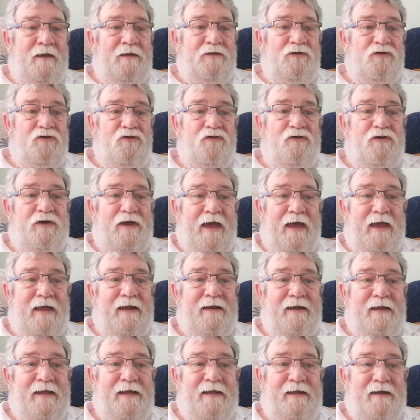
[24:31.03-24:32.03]
UK
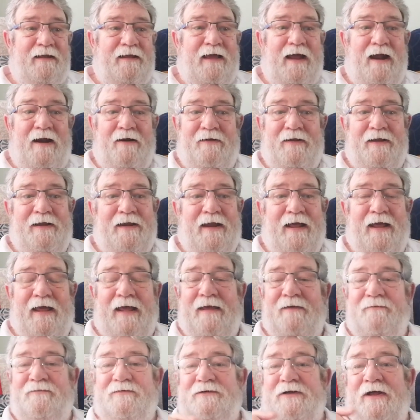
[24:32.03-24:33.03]
Legal Carry
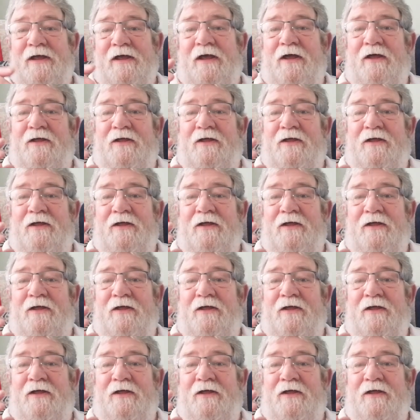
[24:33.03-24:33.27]
Knives.